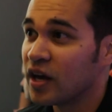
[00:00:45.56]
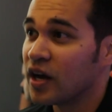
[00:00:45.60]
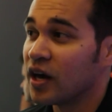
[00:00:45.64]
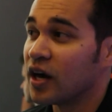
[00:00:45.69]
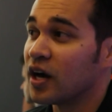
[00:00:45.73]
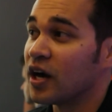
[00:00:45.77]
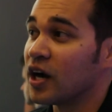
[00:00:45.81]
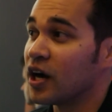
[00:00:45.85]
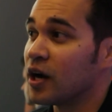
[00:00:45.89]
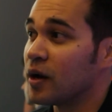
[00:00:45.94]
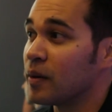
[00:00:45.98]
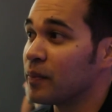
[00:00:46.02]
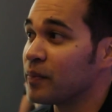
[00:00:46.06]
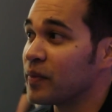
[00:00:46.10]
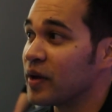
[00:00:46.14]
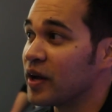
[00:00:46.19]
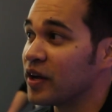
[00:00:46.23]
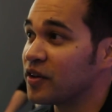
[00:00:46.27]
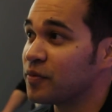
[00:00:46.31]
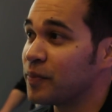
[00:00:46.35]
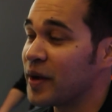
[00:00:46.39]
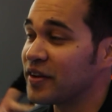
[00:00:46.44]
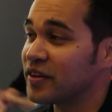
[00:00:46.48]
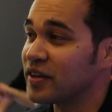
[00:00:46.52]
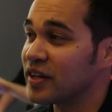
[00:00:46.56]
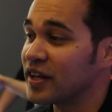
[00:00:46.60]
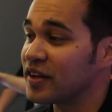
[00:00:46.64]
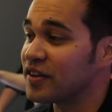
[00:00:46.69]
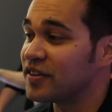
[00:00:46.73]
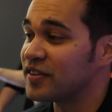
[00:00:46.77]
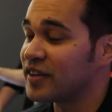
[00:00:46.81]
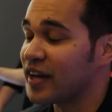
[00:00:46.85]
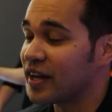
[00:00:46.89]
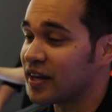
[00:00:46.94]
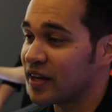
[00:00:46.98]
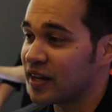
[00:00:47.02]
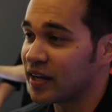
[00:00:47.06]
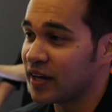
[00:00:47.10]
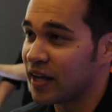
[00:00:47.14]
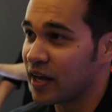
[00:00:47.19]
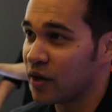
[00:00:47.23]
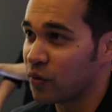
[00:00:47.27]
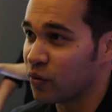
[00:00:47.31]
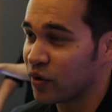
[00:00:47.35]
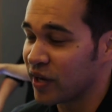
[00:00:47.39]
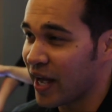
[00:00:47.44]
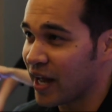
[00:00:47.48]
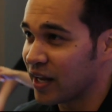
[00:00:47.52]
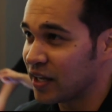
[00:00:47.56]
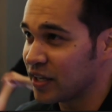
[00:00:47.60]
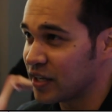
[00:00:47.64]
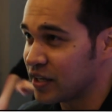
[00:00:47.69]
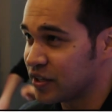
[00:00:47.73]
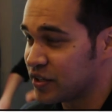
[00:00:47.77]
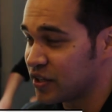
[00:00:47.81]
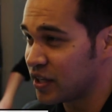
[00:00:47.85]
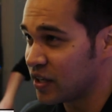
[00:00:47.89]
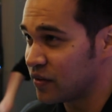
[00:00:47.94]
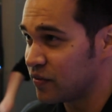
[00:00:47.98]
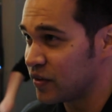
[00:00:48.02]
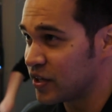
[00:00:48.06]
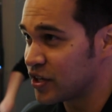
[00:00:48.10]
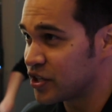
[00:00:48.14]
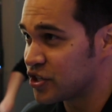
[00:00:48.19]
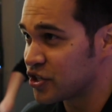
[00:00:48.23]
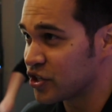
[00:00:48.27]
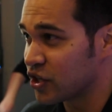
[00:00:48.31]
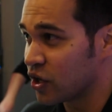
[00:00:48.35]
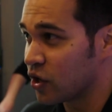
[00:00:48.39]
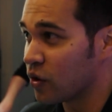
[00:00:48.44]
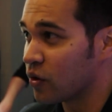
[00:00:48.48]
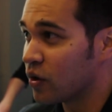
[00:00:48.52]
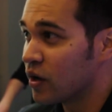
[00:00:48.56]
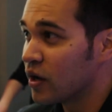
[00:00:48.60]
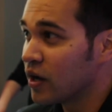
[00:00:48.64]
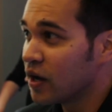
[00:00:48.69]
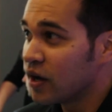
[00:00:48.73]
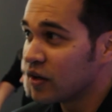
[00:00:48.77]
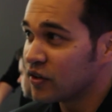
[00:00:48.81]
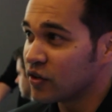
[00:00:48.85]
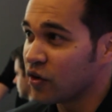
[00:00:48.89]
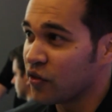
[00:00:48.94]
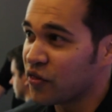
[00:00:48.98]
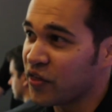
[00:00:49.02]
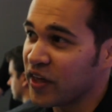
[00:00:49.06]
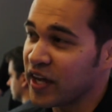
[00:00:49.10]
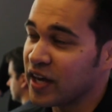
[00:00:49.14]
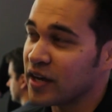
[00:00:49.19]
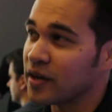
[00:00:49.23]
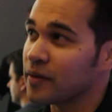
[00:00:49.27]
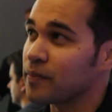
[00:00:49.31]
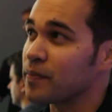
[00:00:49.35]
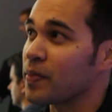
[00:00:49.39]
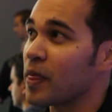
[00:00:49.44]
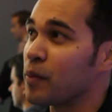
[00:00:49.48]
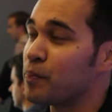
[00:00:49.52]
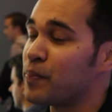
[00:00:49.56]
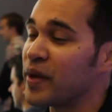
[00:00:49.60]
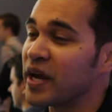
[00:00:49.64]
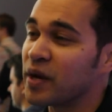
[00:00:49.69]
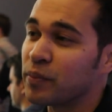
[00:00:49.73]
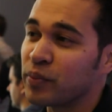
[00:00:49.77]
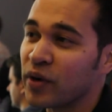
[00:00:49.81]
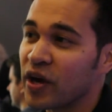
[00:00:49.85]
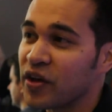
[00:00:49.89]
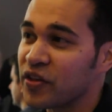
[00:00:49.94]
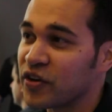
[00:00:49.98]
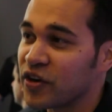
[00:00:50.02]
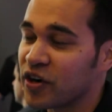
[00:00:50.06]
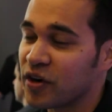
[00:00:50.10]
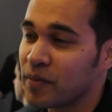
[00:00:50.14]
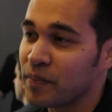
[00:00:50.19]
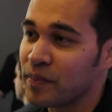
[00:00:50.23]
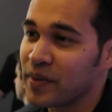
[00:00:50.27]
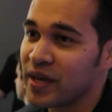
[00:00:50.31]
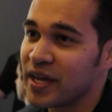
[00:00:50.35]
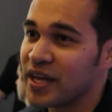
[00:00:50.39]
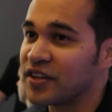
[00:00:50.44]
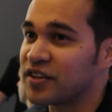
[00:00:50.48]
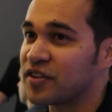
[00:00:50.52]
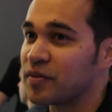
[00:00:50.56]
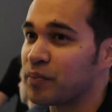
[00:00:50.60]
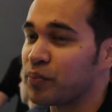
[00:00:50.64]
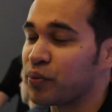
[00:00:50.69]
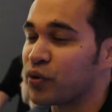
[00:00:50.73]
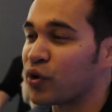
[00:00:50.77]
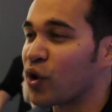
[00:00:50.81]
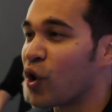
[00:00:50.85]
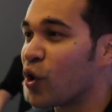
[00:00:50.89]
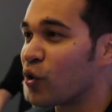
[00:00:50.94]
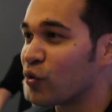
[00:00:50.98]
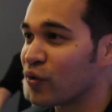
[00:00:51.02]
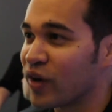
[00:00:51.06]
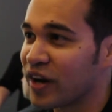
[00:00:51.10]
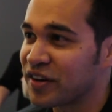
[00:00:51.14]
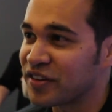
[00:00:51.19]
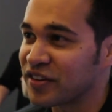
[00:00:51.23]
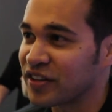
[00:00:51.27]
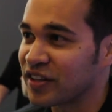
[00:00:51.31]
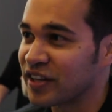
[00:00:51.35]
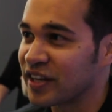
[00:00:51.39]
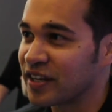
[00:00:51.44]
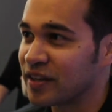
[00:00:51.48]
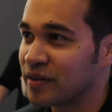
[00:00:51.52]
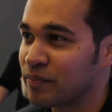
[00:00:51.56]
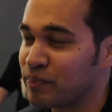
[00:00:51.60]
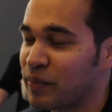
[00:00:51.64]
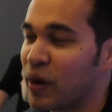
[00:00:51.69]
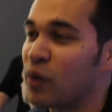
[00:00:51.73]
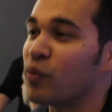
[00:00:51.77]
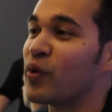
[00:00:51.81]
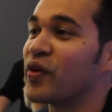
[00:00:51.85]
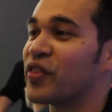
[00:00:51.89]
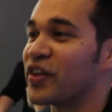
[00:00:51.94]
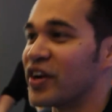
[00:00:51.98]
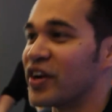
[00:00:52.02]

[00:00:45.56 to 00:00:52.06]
Um, it's basically set in a reality T V show, so think Big Brother meets pro wrestling, but with